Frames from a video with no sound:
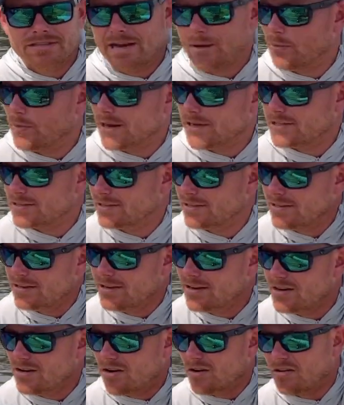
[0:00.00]
And we actually
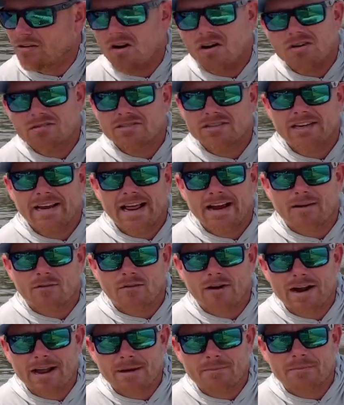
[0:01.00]
are launching at a
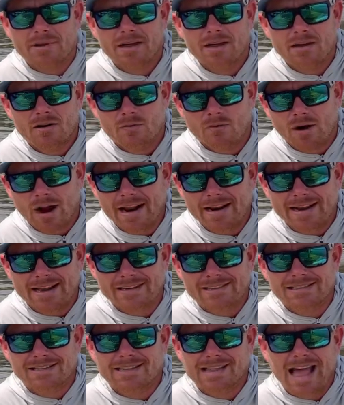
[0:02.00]
ramp right
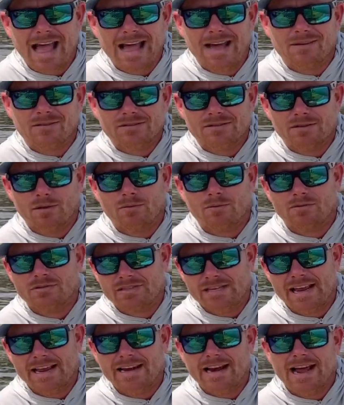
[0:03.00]
next to the house. So
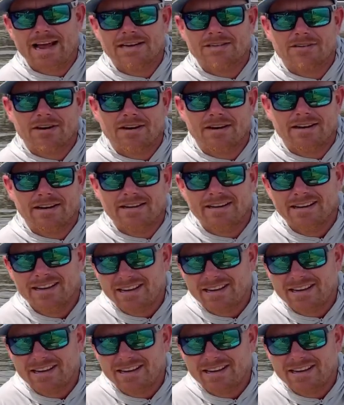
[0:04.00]
staying hydrated,